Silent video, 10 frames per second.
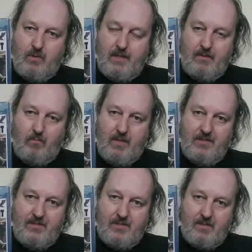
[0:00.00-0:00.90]
what other
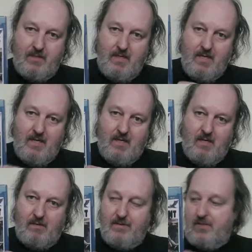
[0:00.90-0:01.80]
ones
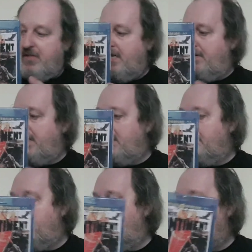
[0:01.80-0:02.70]
are in the series and
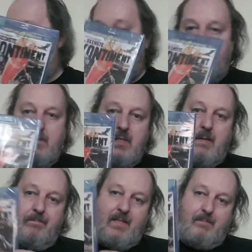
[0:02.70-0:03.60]
maybe picking those
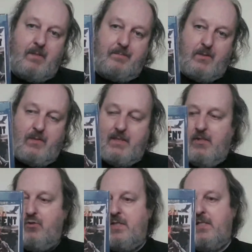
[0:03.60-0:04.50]
up. That would be quite
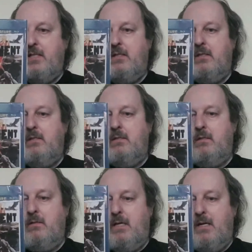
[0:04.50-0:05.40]
interesting
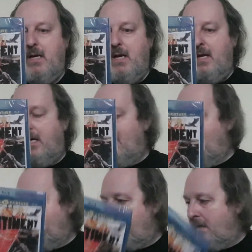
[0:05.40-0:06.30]
to
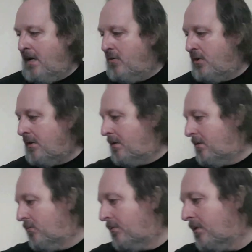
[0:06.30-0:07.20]
collect those, I
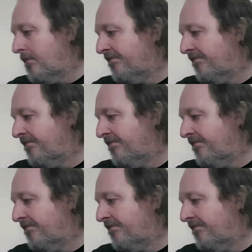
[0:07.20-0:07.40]
thought.